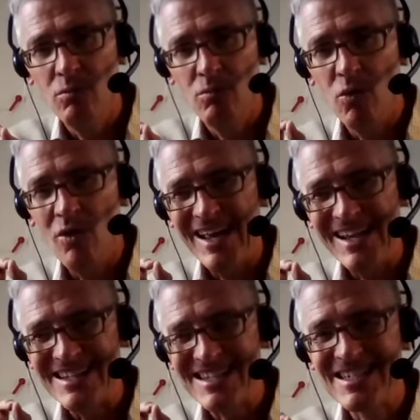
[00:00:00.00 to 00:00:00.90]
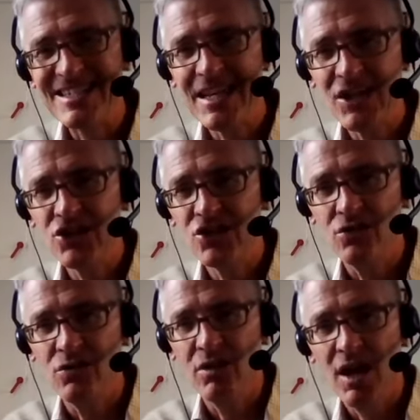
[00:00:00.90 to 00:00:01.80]
more
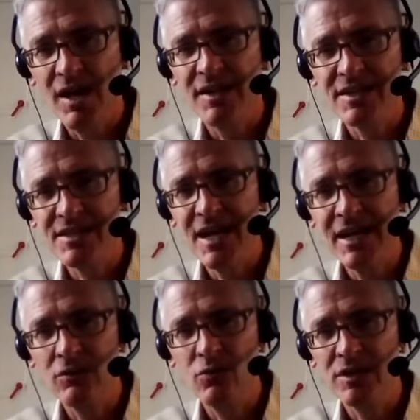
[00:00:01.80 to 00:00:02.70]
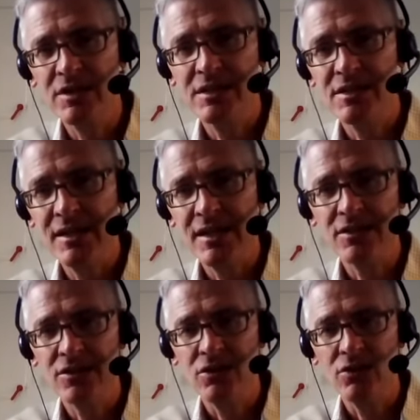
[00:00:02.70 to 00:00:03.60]
instinctual understanding of what it is they need
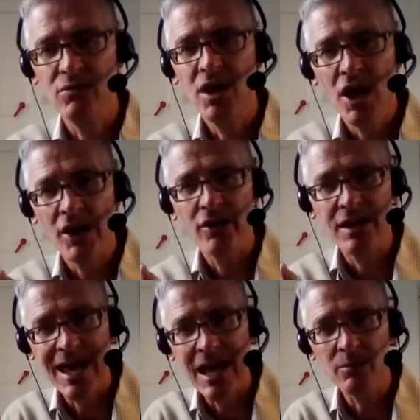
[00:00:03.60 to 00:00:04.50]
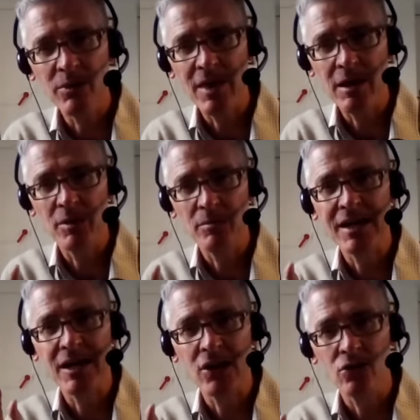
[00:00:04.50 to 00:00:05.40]
to do. And you can help them that by
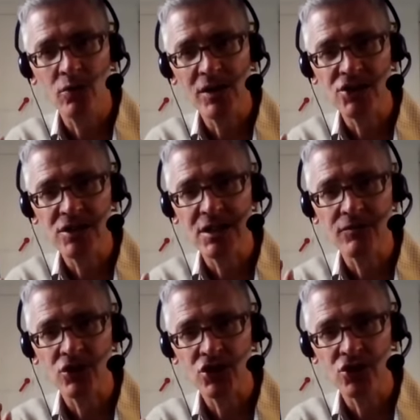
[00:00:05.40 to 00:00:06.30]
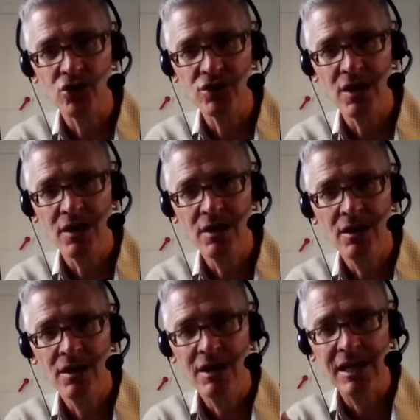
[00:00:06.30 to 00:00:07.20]
making your questions even shorter,
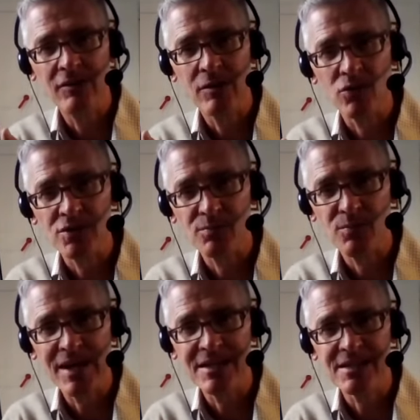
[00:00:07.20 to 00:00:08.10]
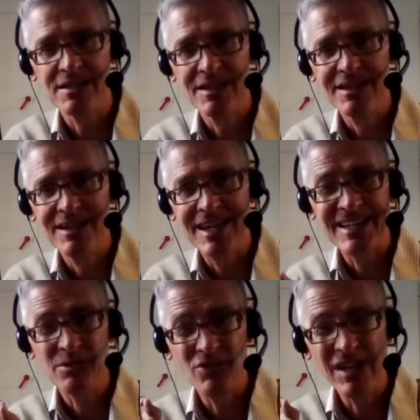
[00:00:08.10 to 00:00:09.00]
leaving more space,
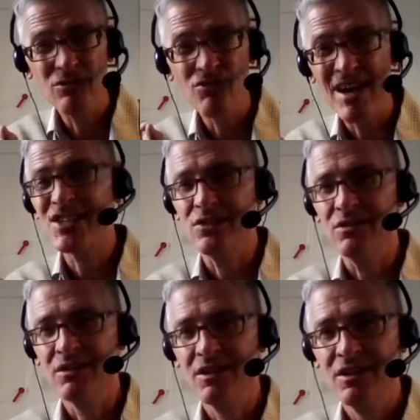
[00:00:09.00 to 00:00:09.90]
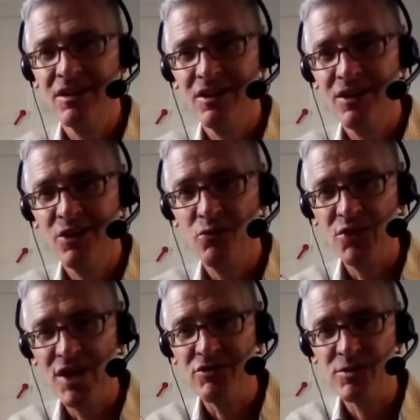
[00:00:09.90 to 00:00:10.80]
letting them really wrestle with
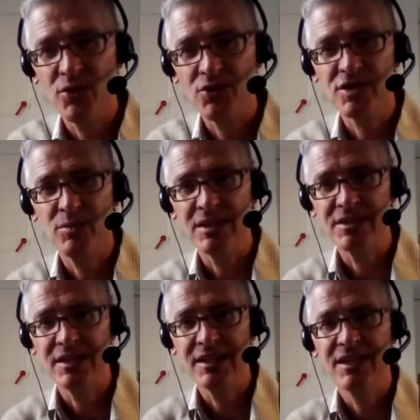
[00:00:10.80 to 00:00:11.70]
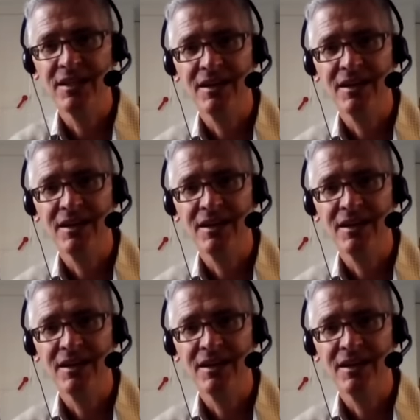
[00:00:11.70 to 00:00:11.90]
their responsibility